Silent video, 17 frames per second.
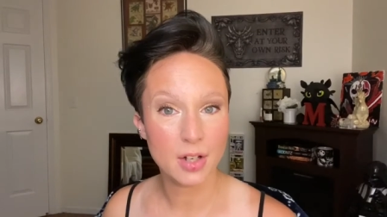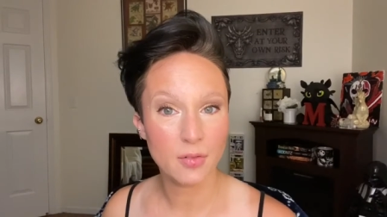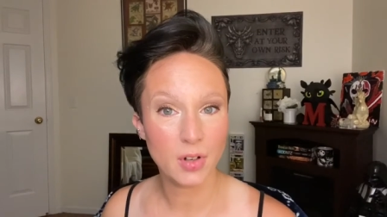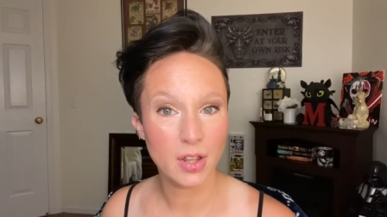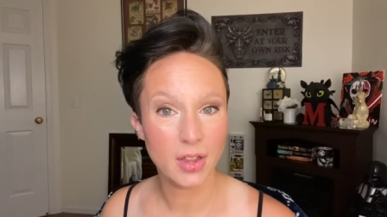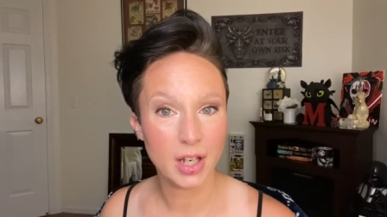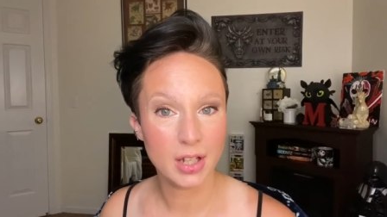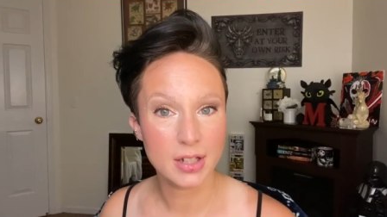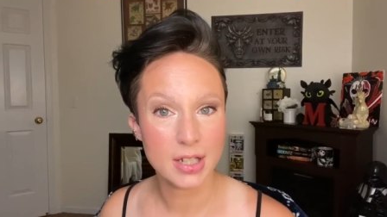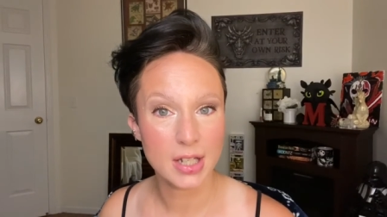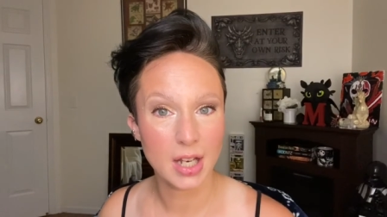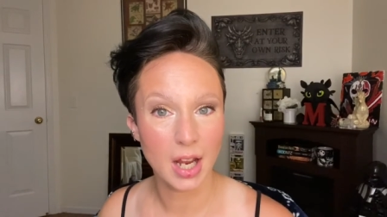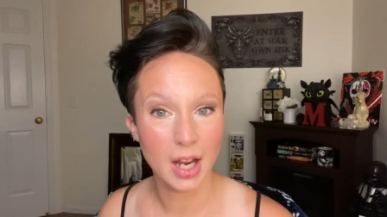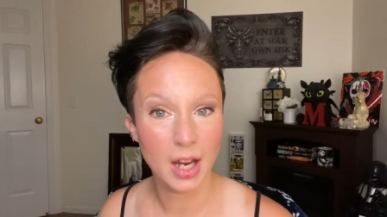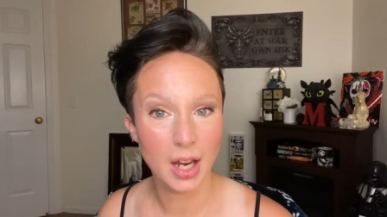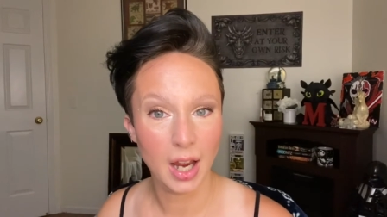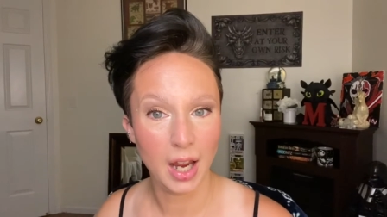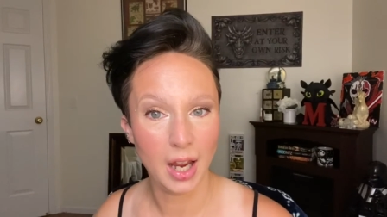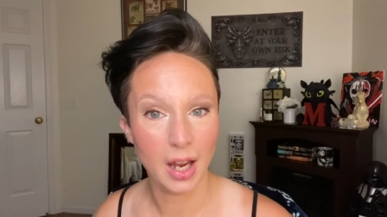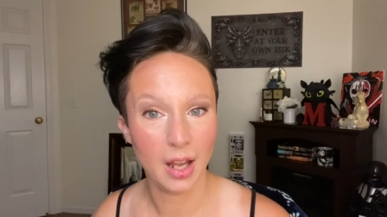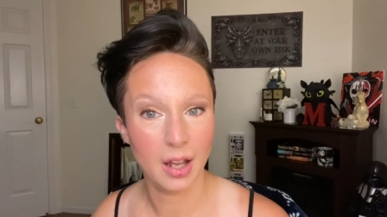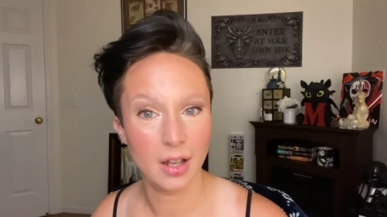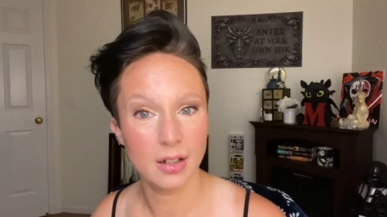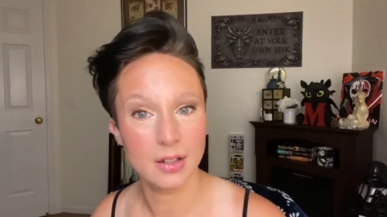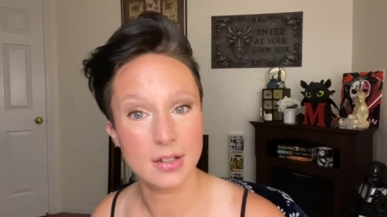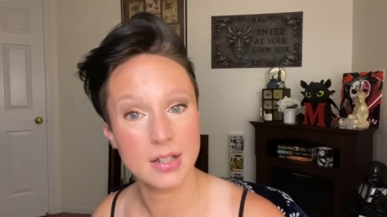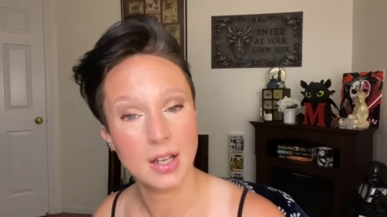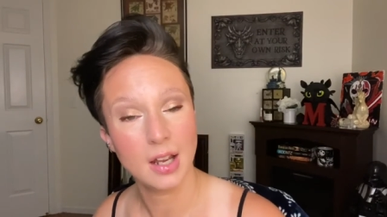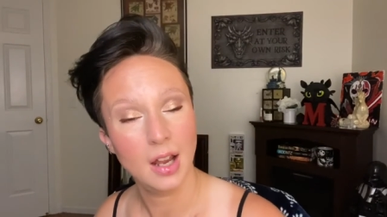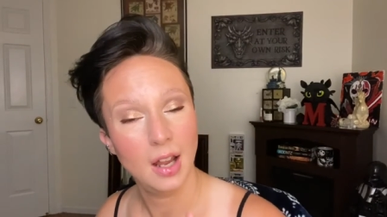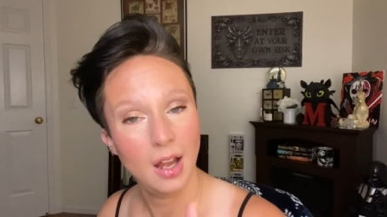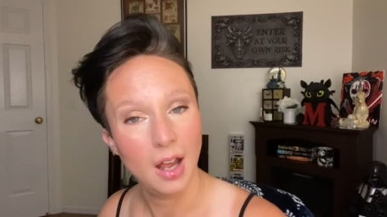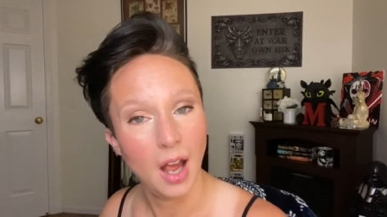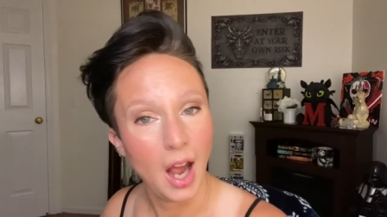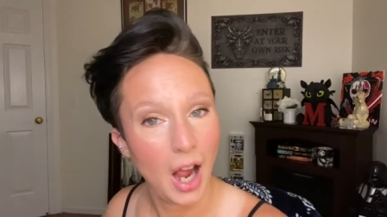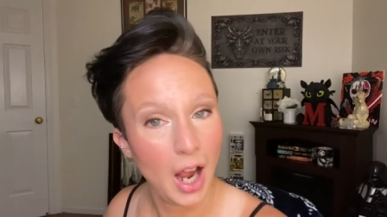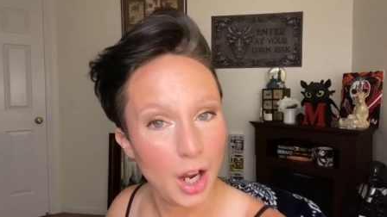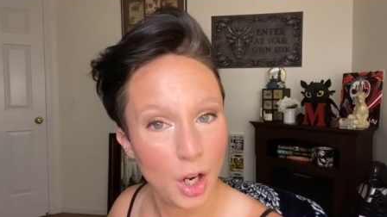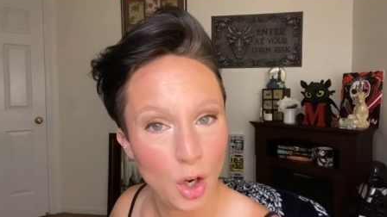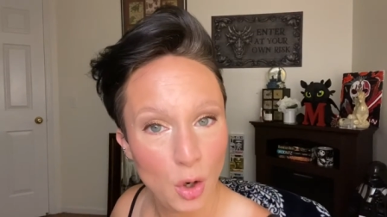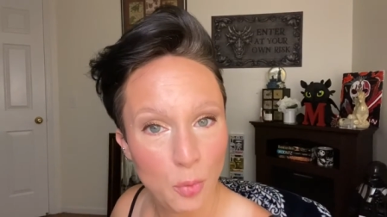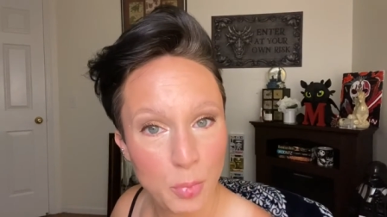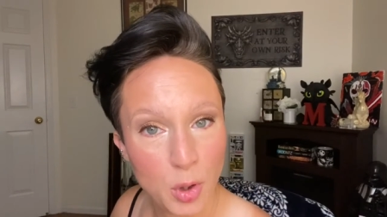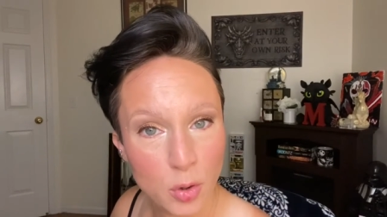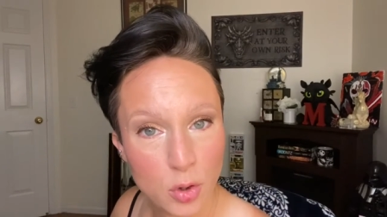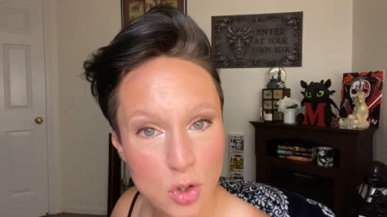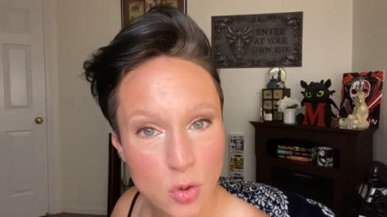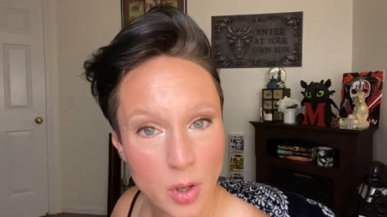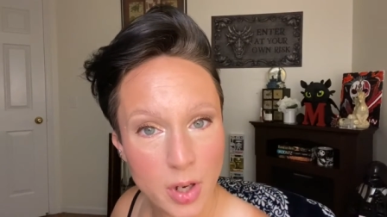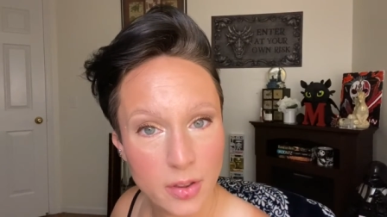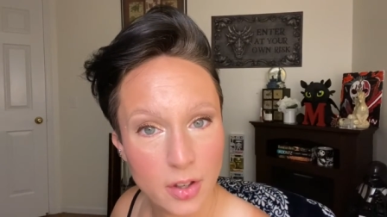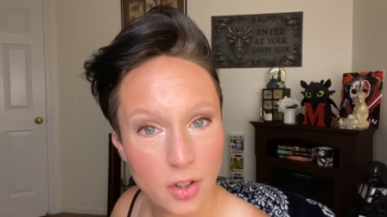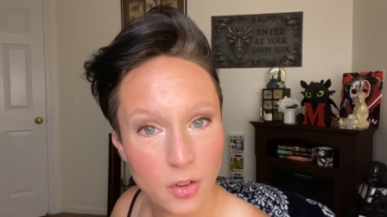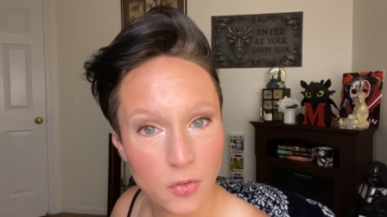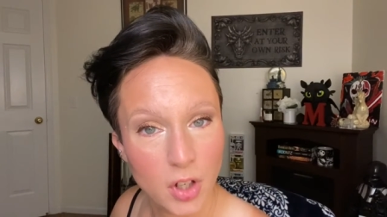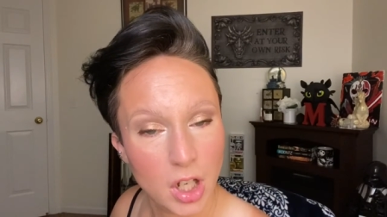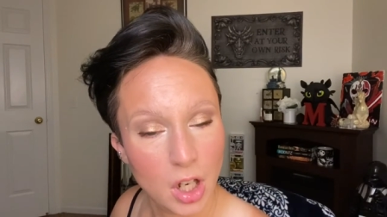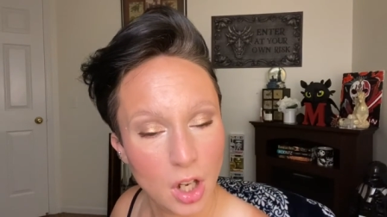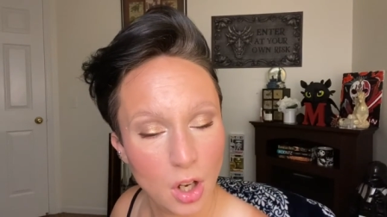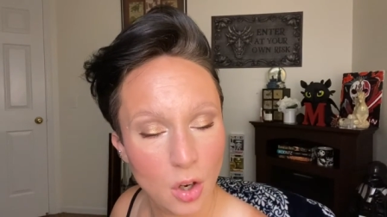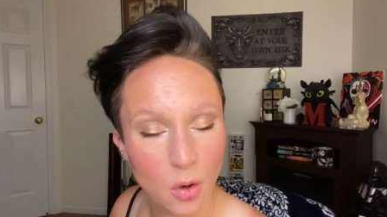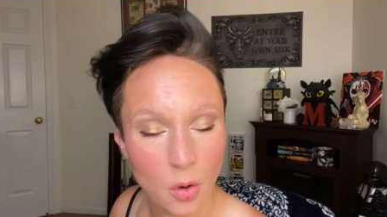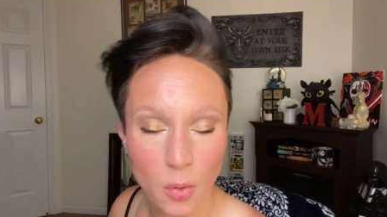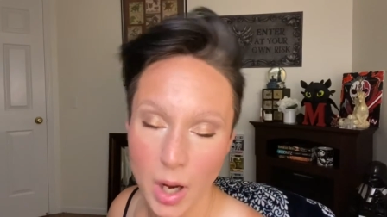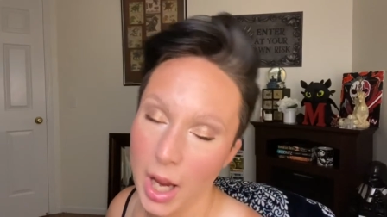everything today and I hope you enjoyed this video